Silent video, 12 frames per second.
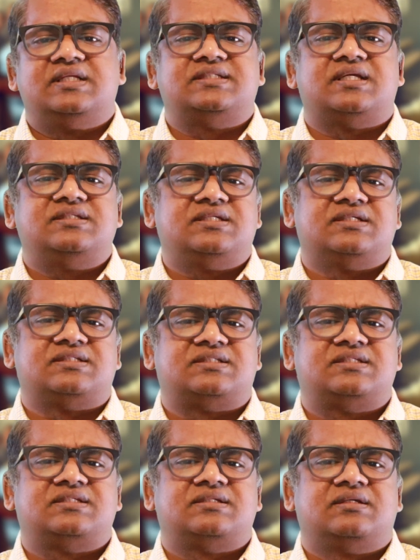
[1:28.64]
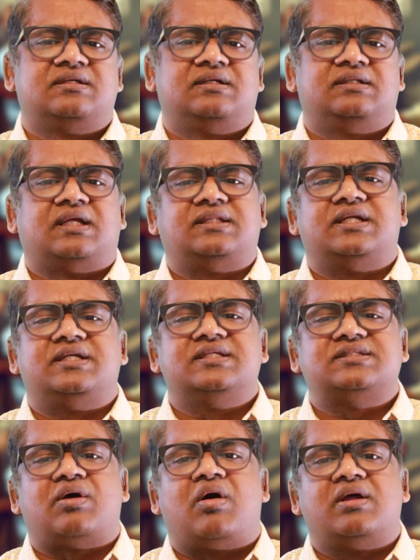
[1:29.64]
This suggests that their
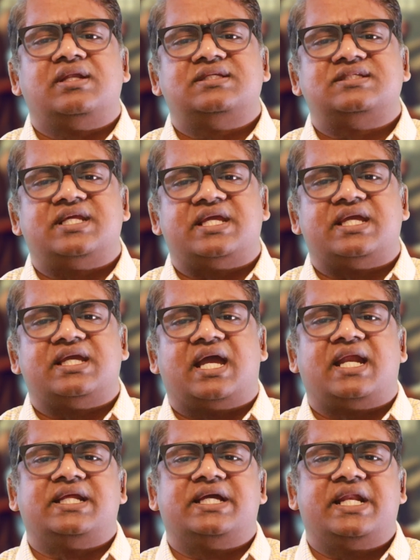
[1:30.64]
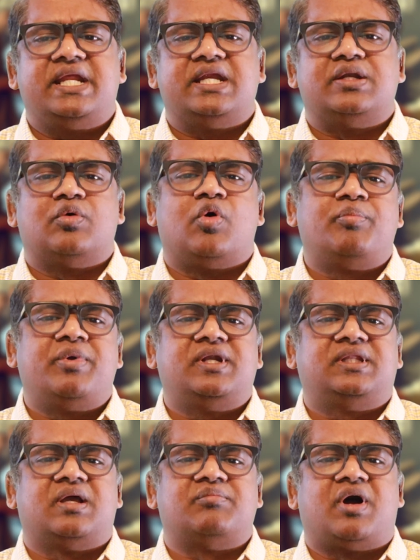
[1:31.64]
dishonesty and greed
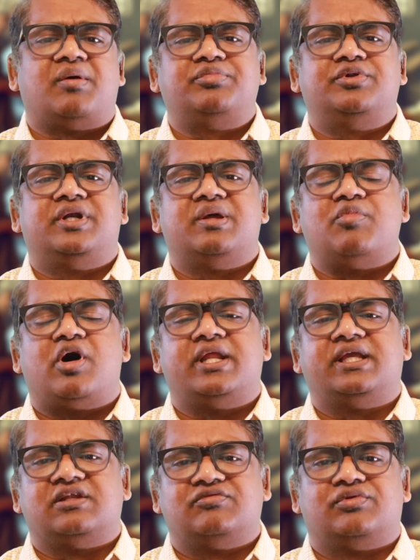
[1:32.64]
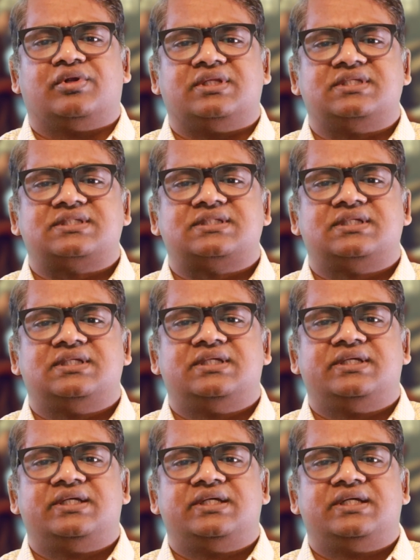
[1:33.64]
opened them up to demonic influence.
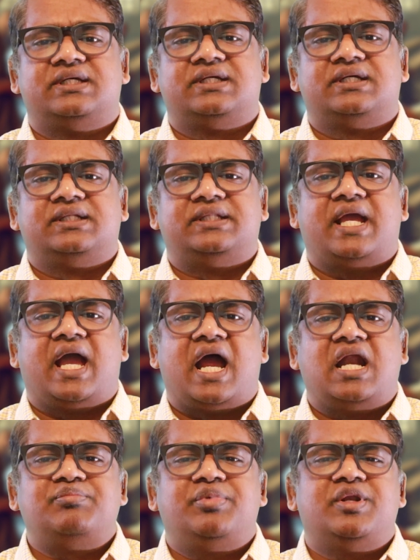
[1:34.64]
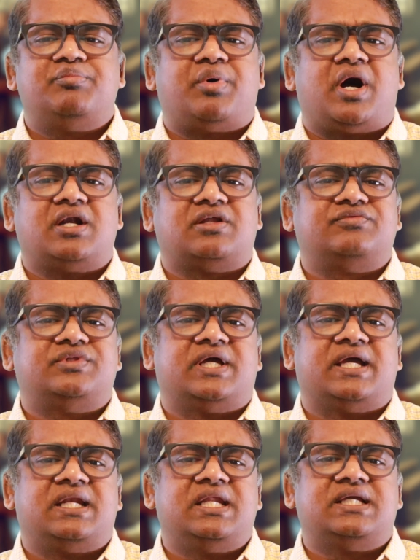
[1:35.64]
They had been part of the
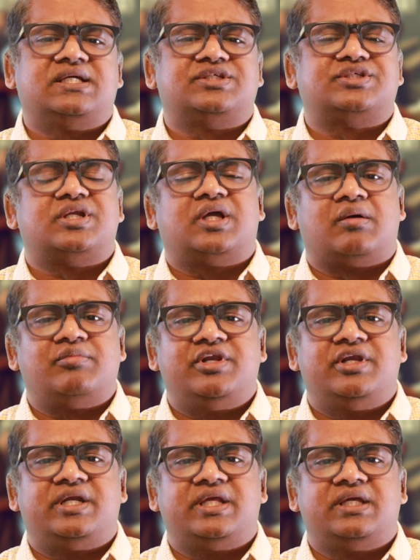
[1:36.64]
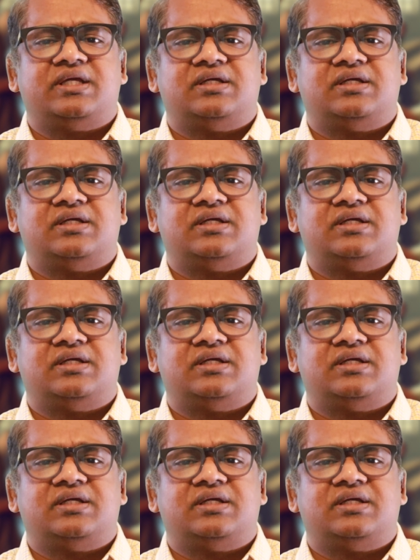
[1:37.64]
early Christian community,